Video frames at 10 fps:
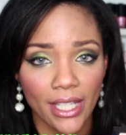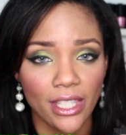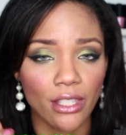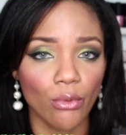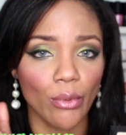
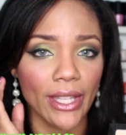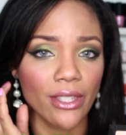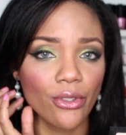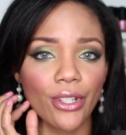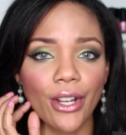It's way
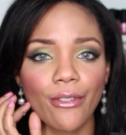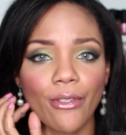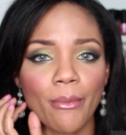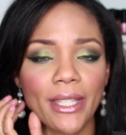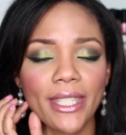too dark
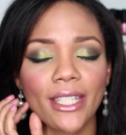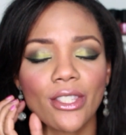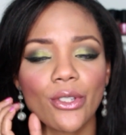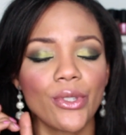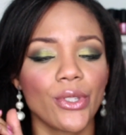for my
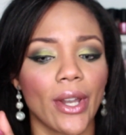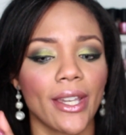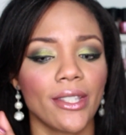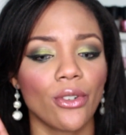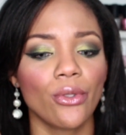skin tone, so
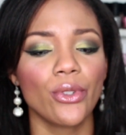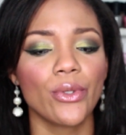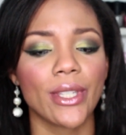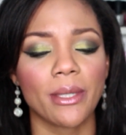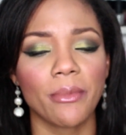I don't
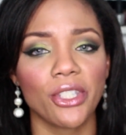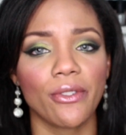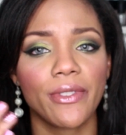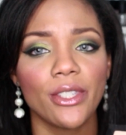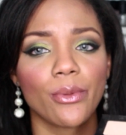use as much
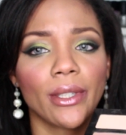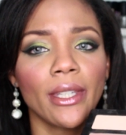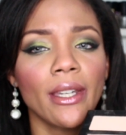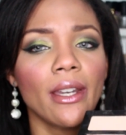of this one.